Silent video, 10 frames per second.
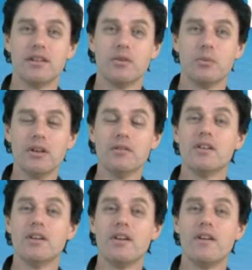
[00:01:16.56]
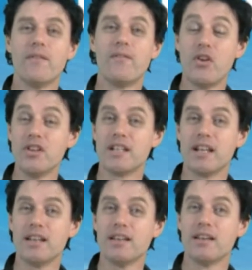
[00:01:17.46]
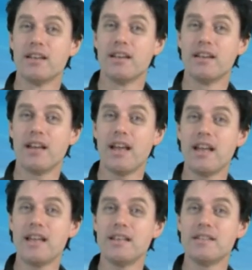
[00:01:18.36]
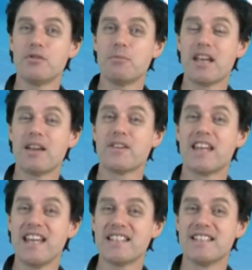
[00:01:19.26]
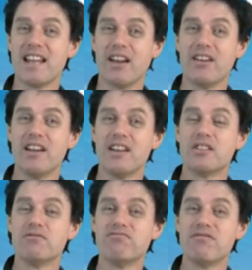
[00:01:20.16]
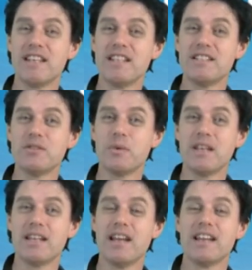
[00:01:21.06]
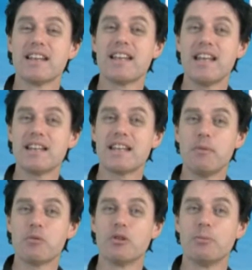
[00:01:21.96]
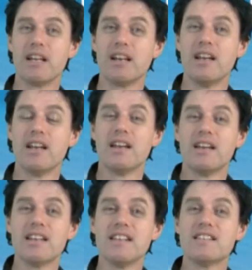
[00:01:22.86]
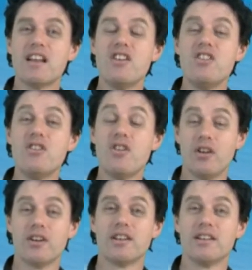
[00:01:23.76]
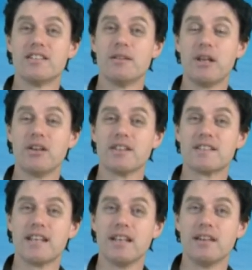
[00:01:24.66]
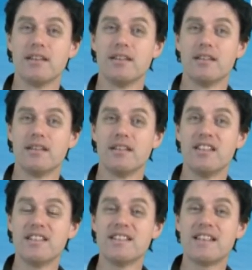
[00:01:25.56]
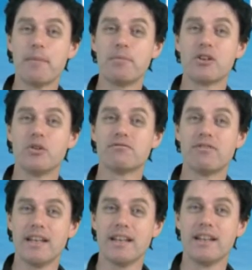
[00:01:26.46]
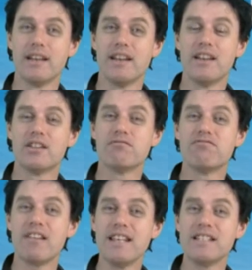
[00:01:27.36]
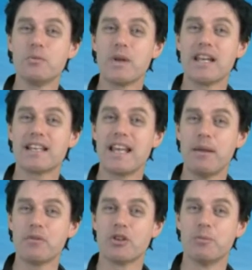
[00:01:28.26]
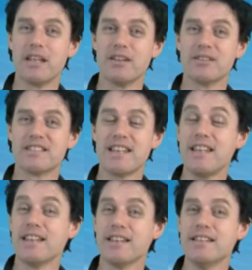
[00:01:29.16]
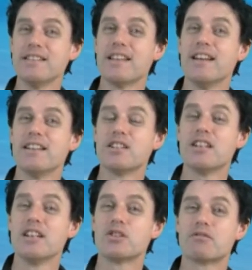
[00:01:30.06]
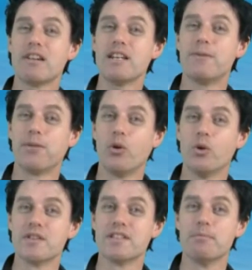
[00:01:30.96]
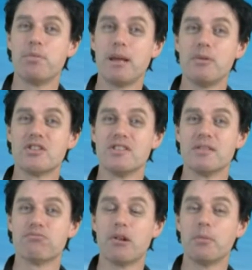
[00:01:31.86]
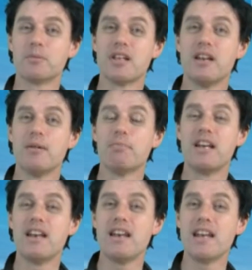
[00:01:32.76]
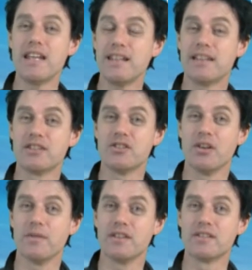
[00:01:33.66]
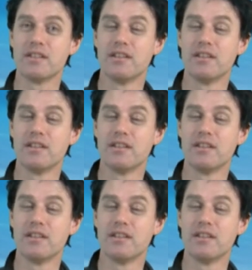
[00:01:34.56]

Well, firstly, as you may have guessed now, the reason we get a chemical peel is not to peel the skin. This is happening already. The reason we get chemical peels is to treat flaws and blemishes and problems beneath the surface.